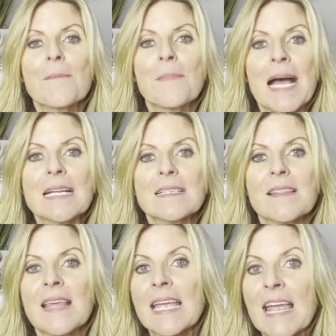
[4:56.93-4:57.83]
but
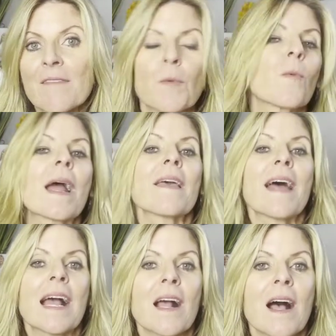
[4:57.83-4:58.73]
they gave them away.
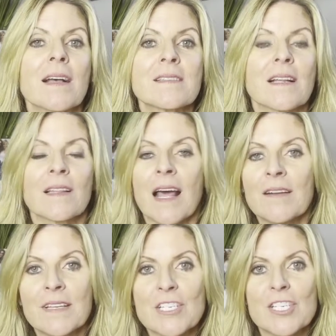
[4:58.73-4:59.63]
That caused a
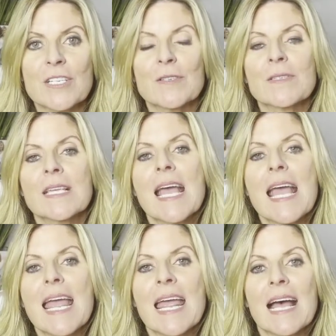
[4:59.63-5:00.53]
lot of issues.
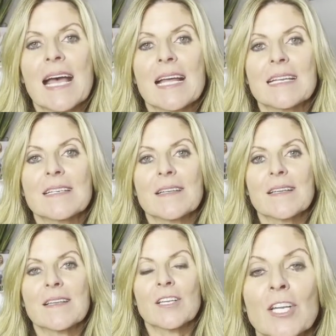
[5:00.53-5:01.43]
And
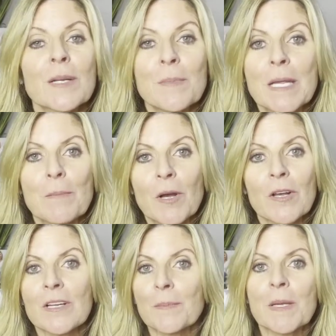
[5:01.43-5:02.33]
good
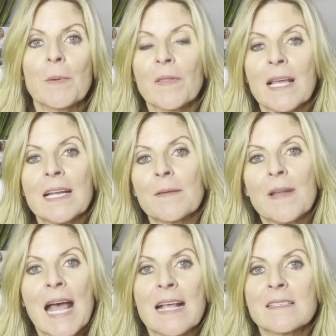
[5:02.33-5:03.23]
people, people that
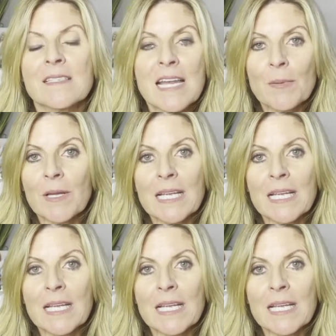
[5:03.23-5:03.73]
had had stable